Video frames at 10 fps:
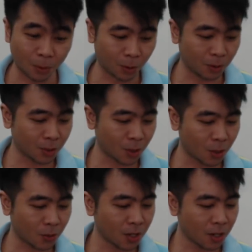pull.
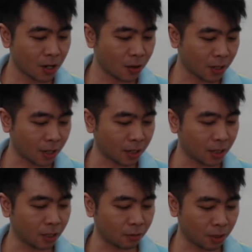So okay,
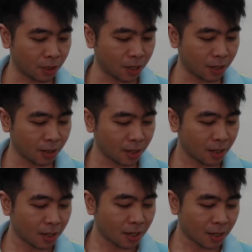here we are.
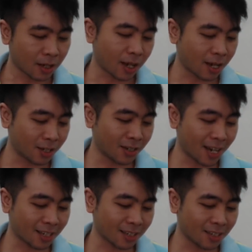As you
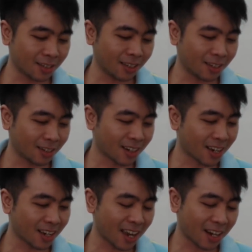guys can see here,
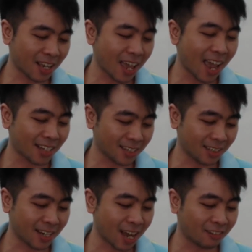I
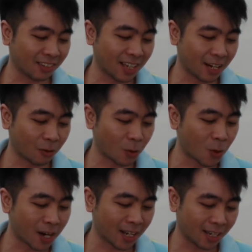actually have a lot of
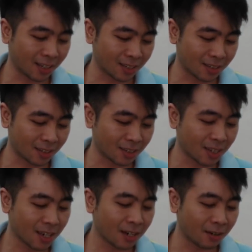Quad Aegises
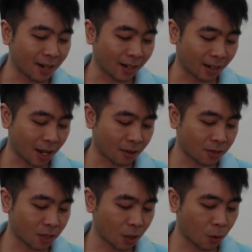right now.
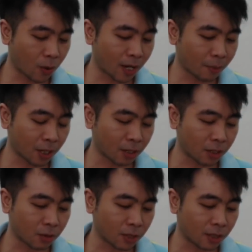So what I'm gonna
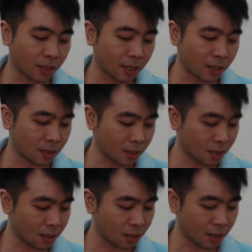do here is just